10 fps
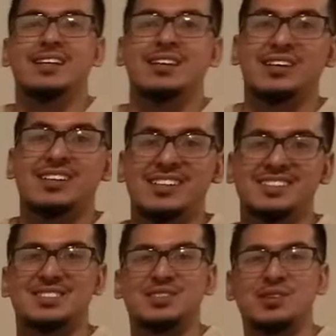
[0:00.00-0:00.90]
Alright,
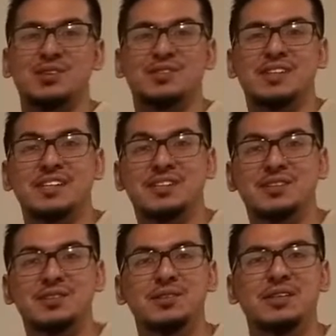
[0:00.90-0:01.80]
so the
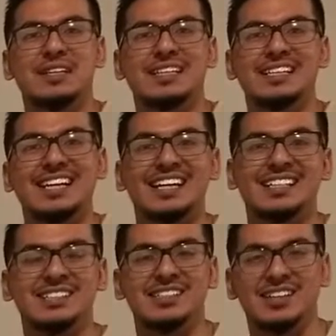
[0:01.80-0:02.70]
video got
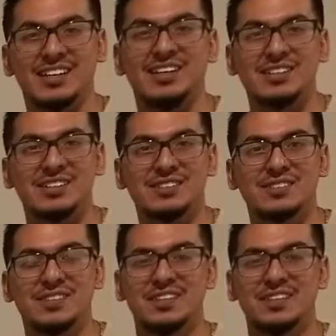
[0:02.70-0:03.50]
cut off